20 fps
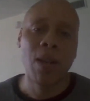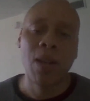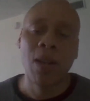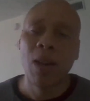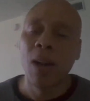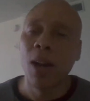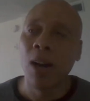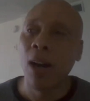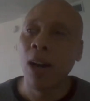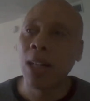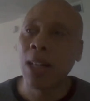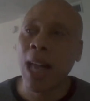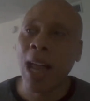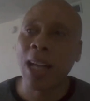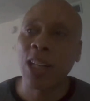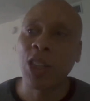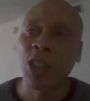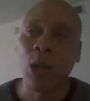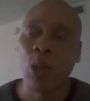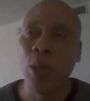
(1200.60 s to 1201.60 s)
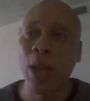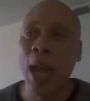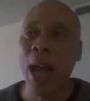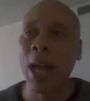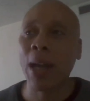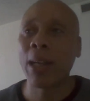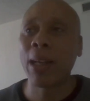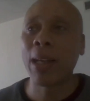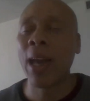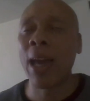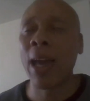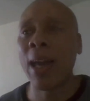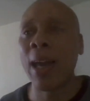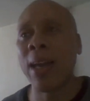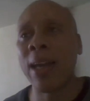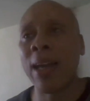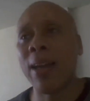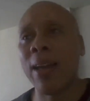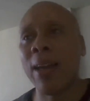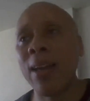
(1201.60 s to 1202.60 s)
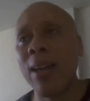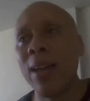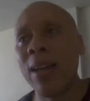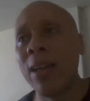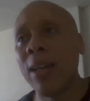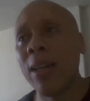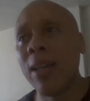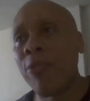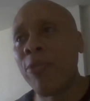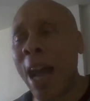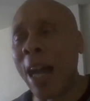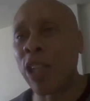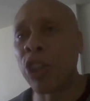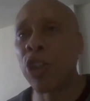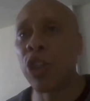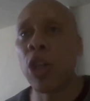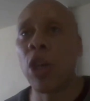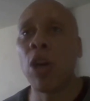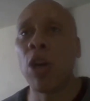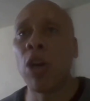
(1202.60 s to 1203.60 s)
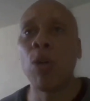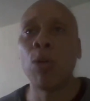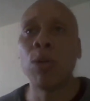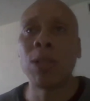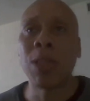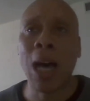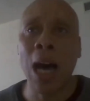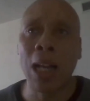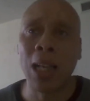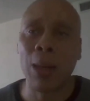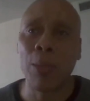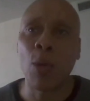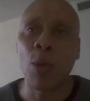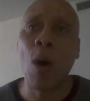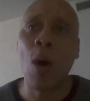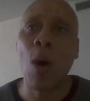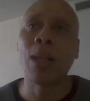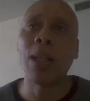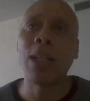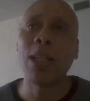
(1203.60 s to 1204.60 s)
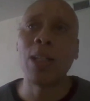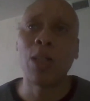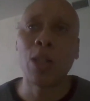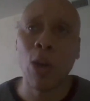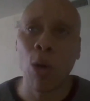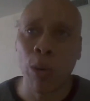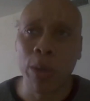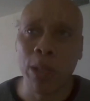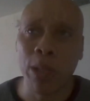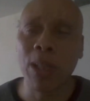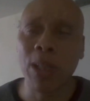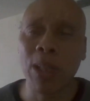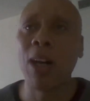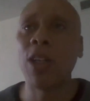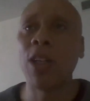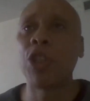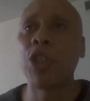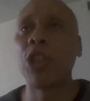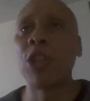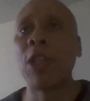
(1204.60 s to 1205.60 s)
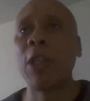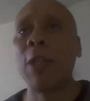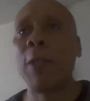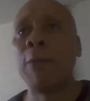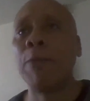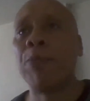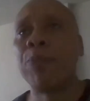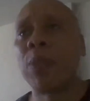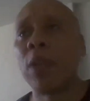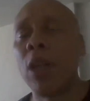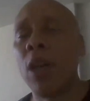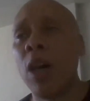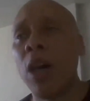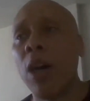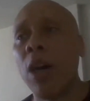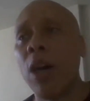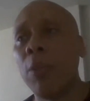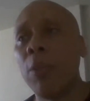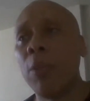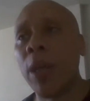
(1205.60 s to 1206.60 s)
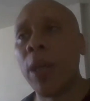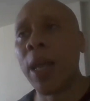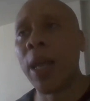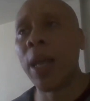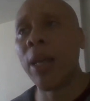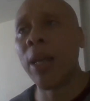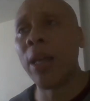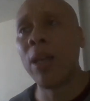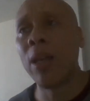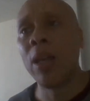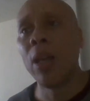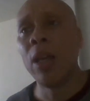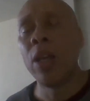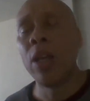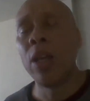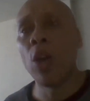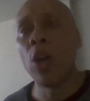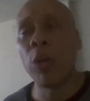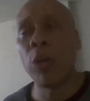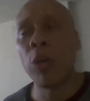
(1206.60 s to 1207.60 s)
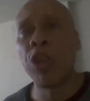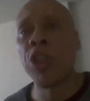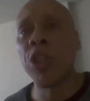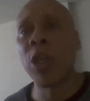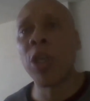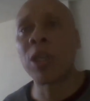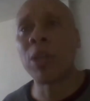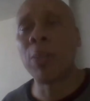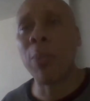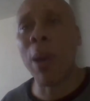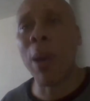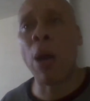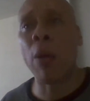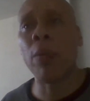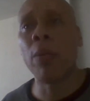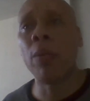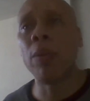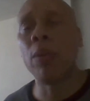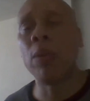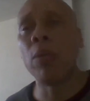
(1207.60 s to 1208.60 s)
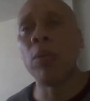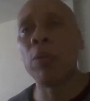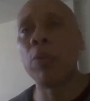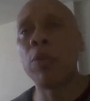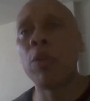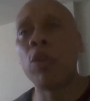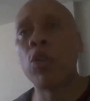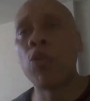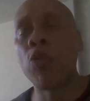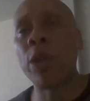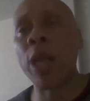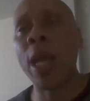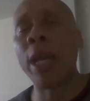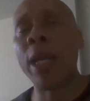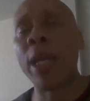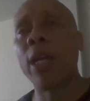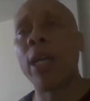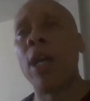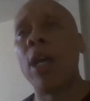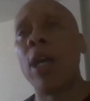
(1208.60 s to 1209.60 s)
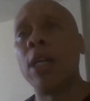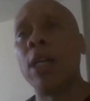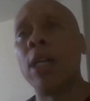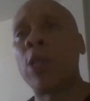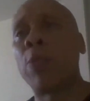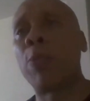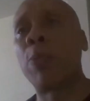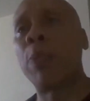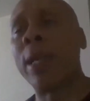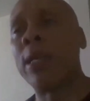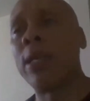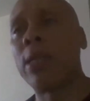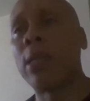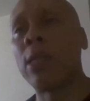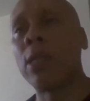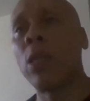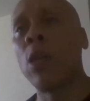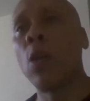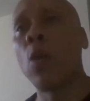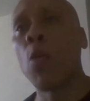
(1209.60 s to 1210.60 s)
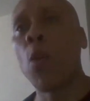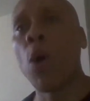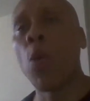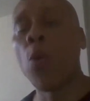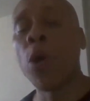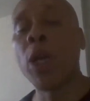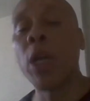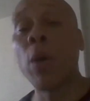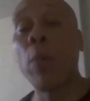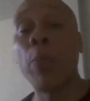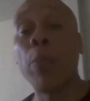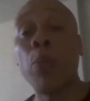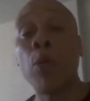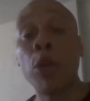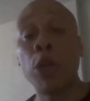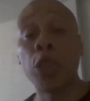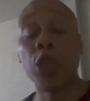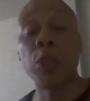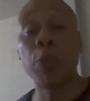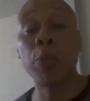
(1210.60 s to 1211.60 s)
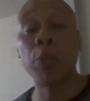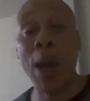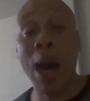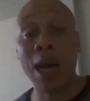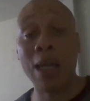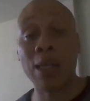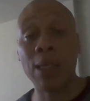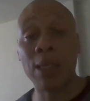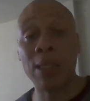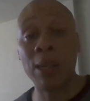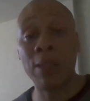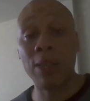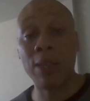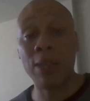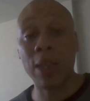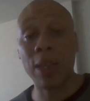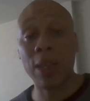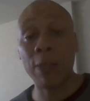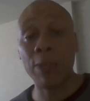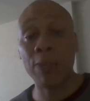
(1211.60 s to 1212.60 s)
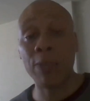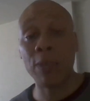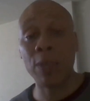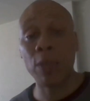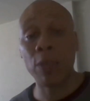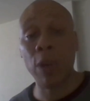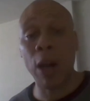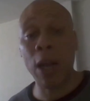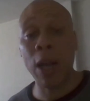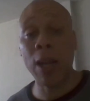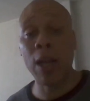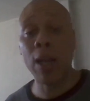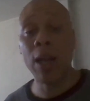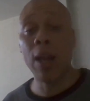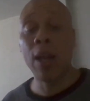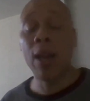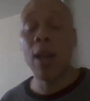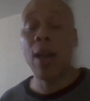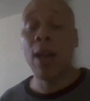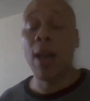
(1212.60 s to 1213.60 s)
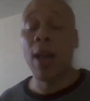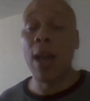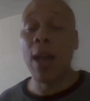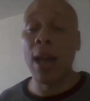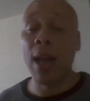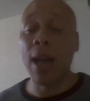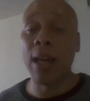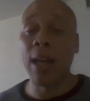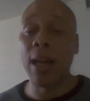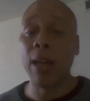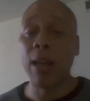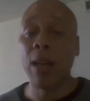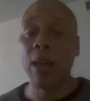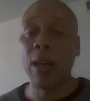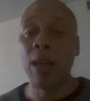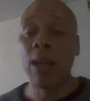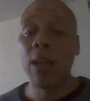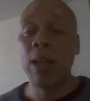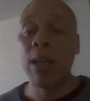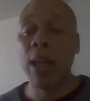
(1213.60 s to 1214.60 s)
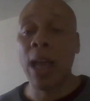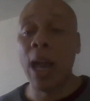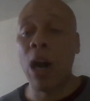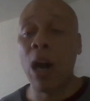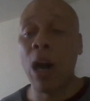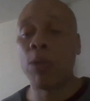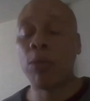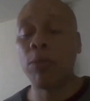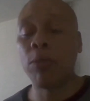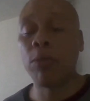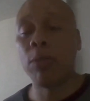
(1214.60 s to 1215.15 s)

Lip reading: Last year we had Kane, Fat Joe, Talib Kweli, Tony Touch. And, you know, it's just about creating a space where we can push positivity, right? And now